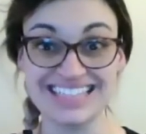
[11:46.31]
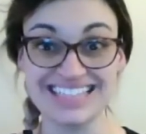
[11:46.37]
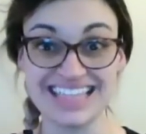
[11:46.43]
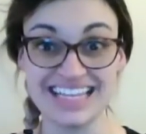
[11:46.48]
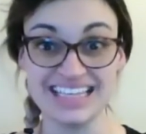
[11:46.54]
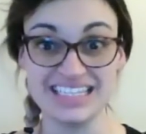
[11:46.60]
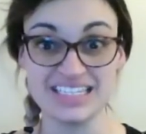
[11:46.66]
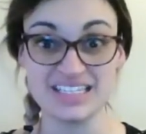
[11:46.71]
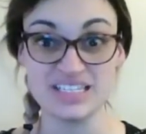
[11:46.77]

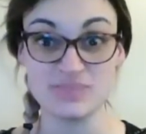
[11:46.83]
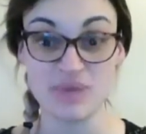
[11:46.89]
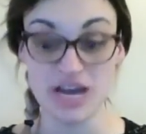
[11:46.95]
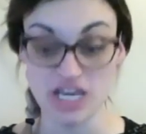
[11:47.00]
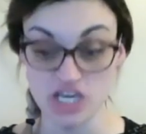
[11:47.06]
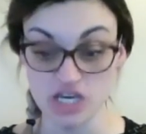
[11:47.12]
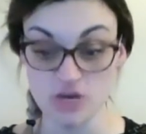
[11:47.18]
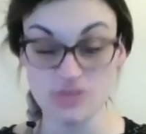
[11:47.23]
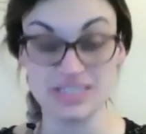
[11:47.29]
sentence by
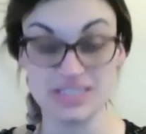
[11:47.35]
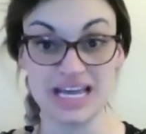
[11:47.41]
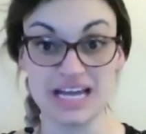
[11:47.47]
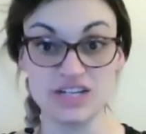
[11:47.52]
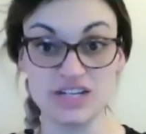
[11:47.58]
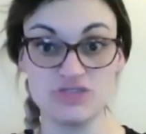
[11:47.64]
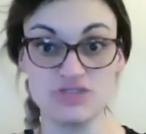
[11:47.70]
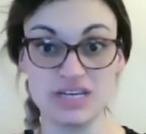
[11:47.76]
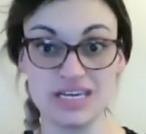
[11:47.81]
using our
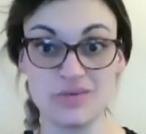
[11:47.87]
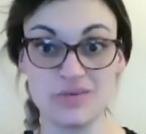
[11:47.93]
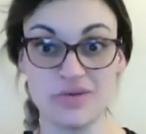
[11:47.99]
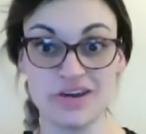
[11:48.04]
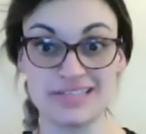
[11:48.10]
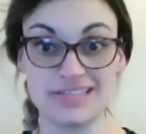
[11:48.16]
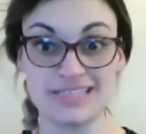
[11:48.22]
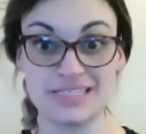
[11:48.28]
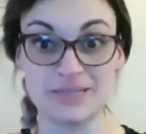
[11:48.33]
tricky
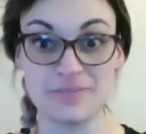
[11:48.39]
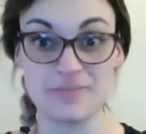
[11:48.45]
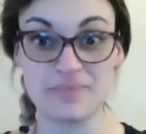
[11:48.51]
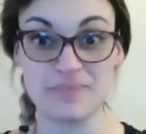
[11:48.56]
words.